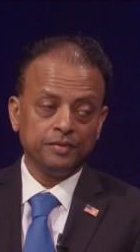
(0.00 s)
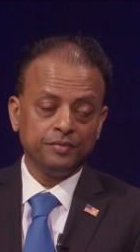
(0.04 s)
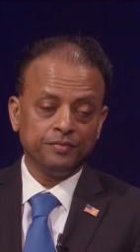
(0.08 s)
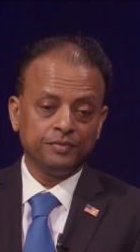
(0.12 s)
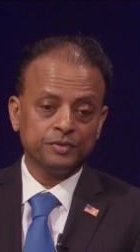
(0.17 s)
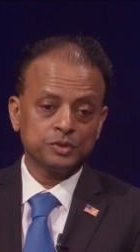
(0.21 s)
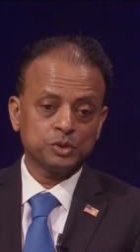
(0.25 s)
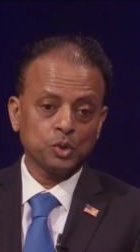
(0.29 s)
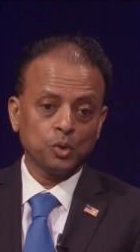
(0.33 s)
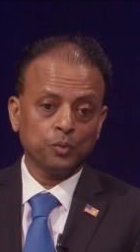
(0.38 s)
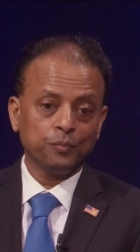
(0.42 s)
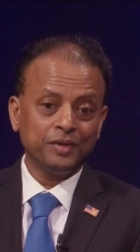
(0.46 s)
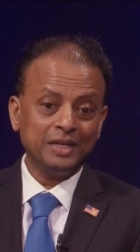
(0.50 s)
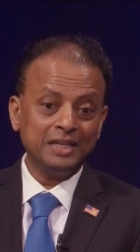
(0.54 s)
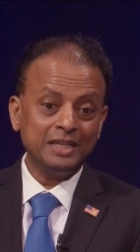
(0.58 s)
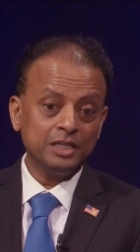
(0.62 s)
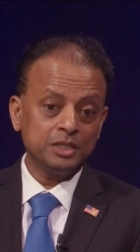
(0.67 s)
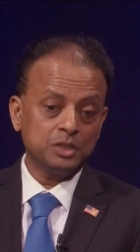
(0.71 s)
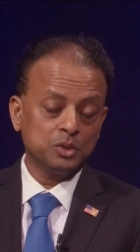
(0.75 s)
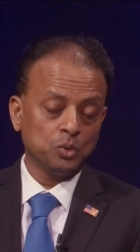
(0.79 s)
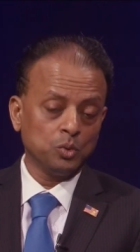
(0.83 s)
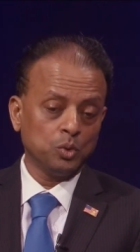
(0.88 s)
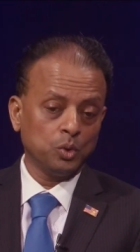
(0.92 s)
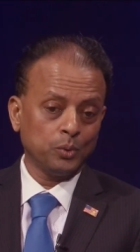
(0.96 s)
So we
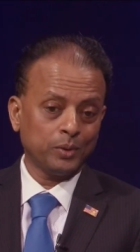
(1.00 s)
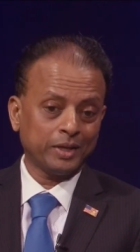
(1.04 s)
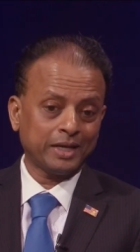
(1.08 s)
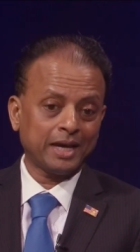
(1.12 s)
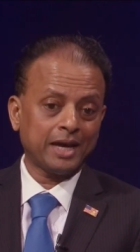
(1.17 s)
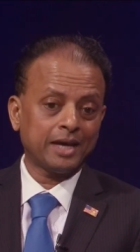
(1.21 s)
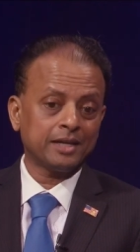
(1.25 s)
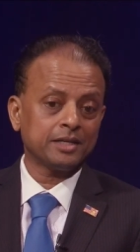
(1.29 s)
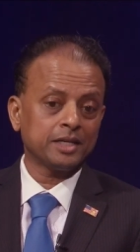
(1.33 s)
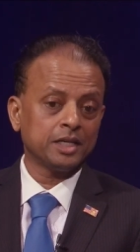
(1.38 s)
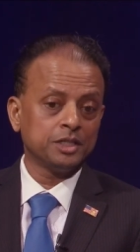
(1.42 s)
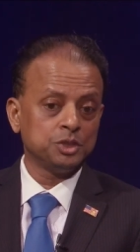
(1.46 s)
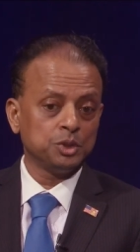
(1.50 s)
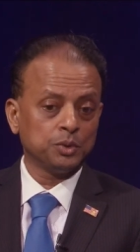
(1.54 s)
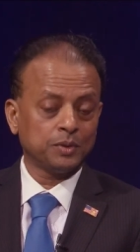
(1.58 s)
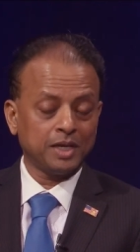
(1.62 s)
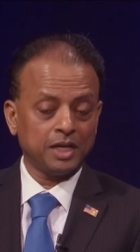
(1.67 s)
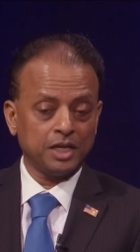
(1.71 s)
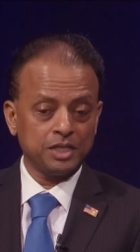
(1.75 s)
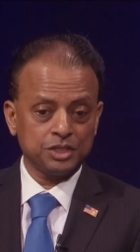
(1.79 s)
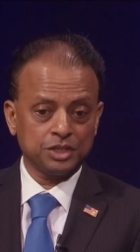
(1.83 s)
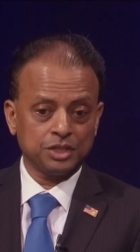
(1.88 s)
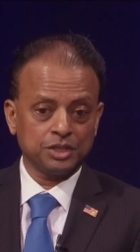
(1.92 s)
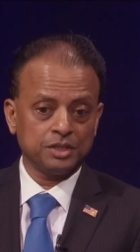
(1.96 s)
need to look at
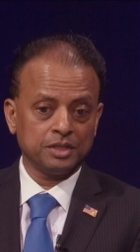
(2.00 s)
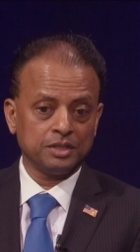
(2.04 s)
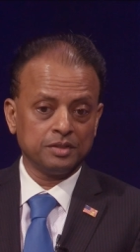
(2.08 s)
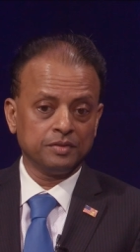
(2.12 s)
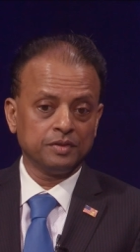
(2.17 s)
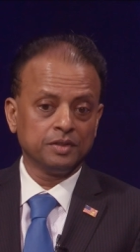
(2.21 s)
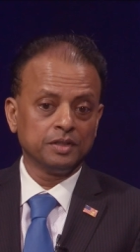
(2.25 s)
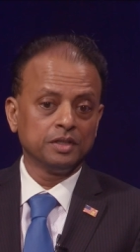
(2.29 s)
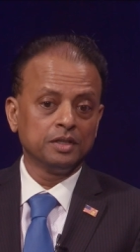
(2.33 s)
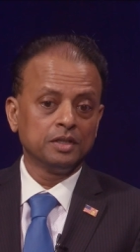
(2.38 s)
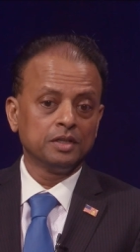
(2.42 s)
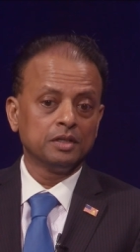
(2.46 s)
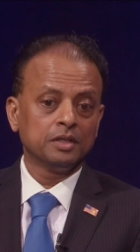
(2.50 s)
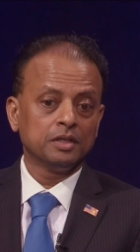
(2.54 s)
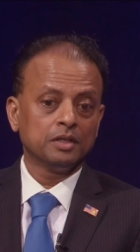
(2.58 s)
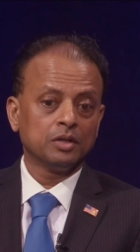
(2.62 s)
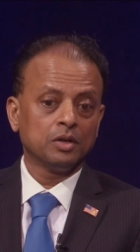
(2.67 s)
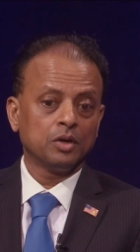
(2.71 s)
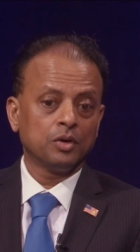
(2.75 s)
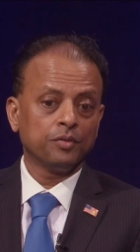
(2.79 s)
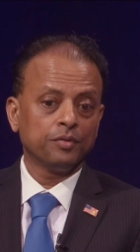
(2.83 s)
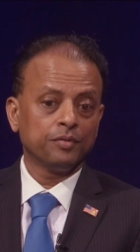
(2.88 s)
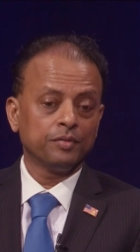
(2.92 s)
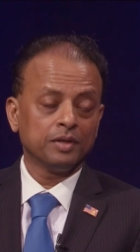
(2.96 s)
education you
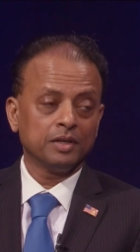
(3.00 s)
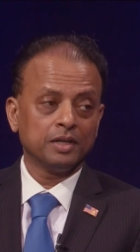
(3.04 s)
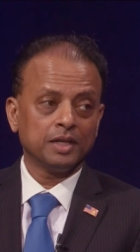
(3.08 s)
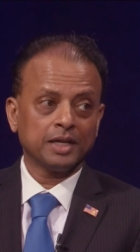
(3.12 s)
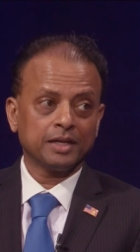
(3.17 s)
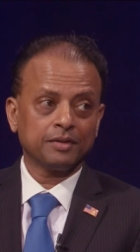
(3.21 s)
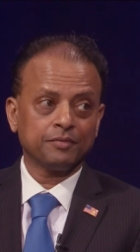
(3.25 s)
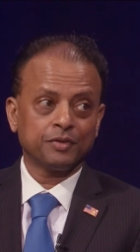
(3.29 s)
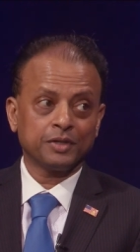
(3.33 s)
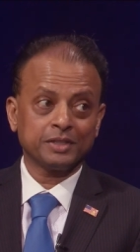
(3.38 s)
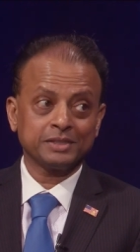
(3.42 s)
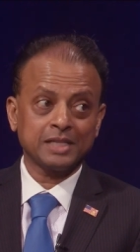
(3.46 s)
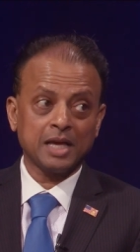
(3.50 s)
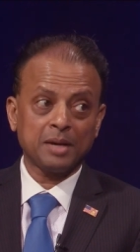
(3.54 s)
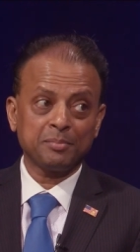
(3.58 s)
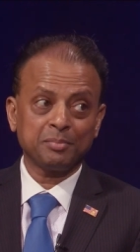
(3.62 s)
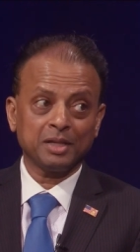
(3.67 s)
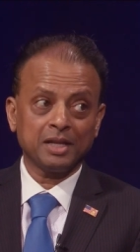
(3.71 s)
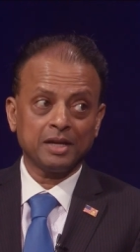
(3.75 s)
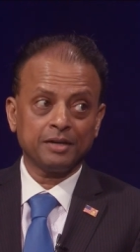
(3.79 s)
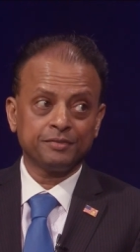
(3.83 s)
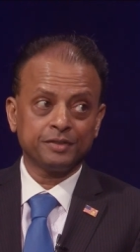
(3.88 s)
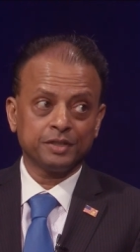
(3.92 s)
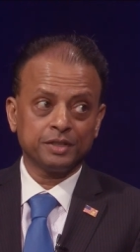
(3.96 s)
know, like for
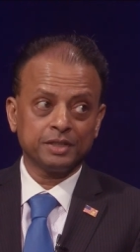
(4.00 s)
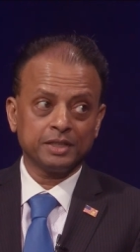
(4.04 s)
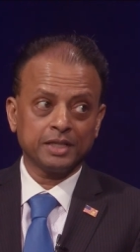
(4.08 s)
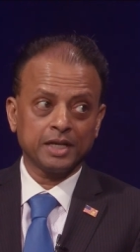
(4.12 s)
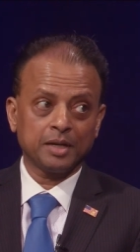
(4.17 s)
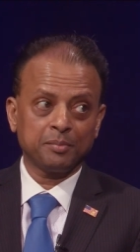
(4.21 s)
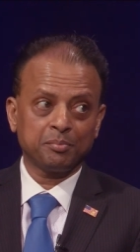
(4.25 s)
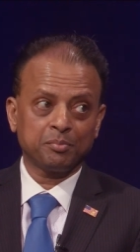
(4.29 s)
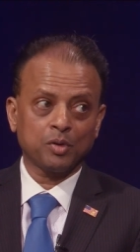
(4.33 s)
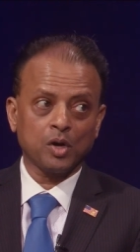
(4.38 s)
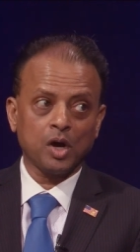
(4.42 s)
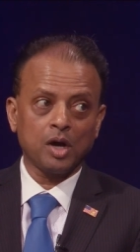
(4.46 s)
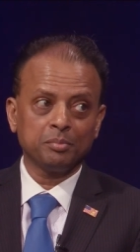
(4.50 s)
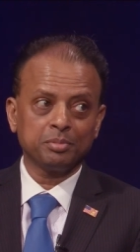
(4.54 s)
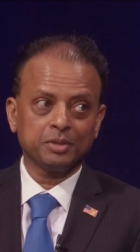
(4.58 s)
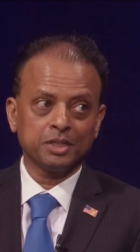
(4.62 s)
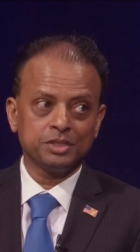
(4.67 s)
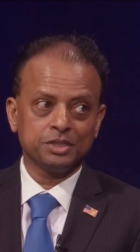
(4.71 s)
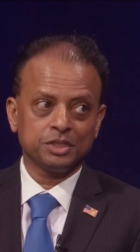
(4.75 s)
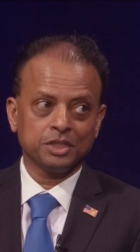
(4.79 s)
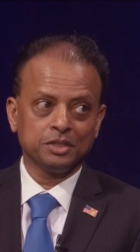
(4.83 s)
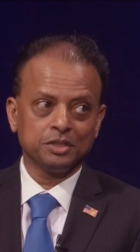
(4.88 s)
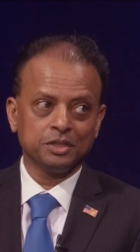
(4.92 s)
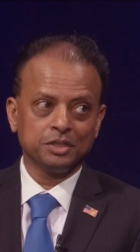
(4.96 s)
example, I've heard that prompt
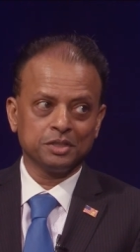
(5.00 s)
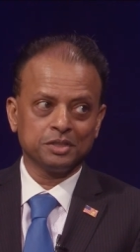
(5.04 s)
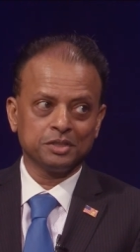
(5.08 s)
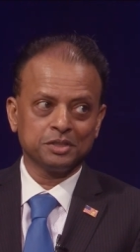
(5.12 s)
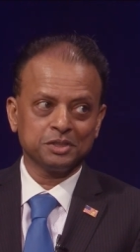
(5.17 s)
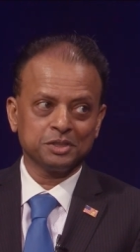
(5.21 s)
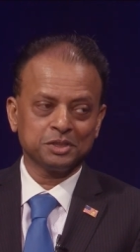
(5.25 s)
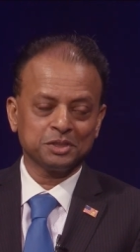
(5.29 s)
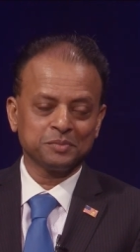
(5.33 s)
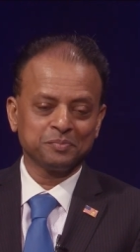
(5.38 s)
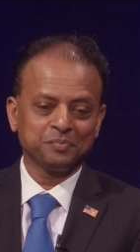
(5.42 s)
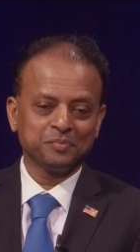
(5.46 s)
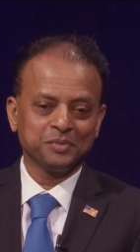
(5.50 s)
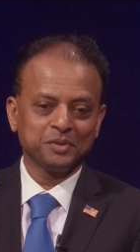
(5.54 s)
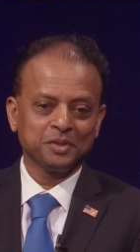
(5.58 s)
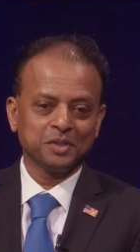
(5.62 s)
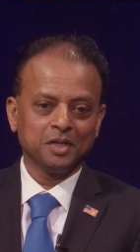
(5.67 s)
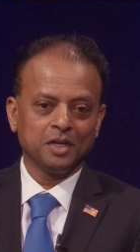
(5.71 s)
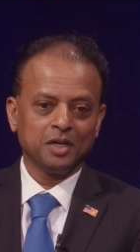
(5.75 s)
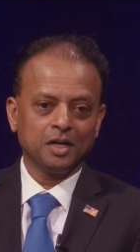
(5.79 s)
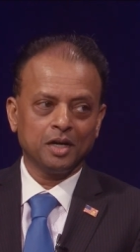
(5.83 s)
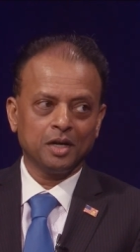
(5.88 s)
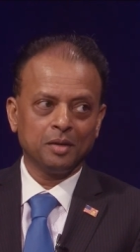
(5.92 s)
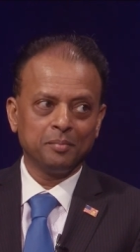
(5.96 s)
engineers
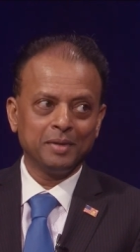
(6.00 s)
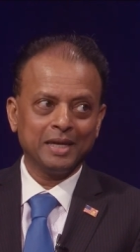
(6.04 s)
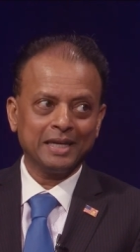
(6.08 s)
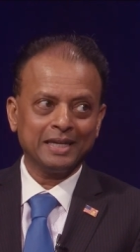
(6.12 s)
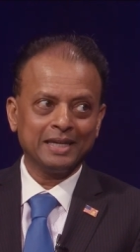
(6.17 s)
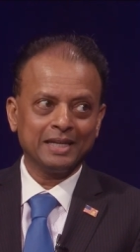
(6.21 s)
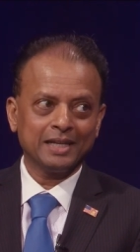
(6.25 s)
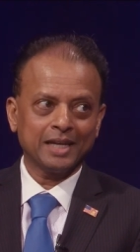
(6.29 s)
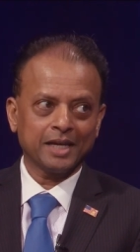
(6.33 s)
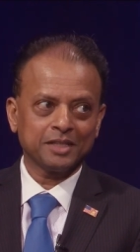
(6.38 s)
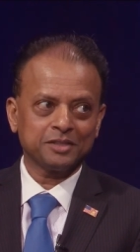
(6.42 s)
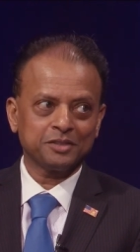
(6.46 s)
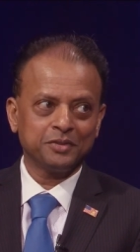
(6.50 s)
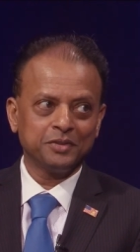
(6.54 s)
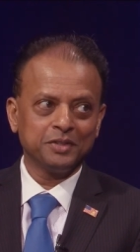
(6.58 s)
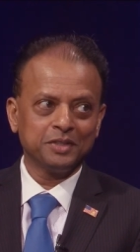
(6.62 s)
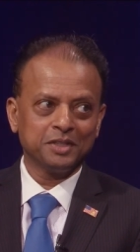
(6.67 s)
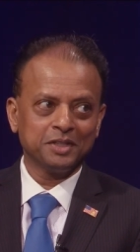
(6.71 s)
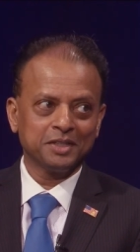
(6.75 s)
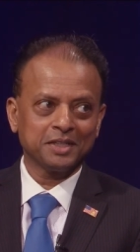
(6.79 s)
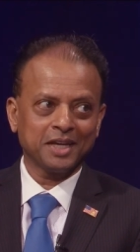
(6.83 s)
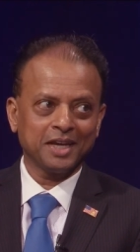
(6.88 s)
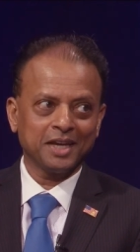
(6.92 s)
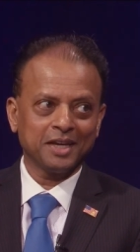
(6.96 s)
are making like
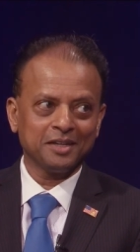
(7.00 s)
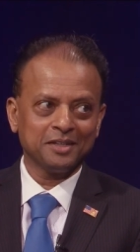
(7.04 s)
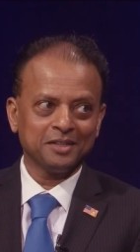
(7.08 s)
300K a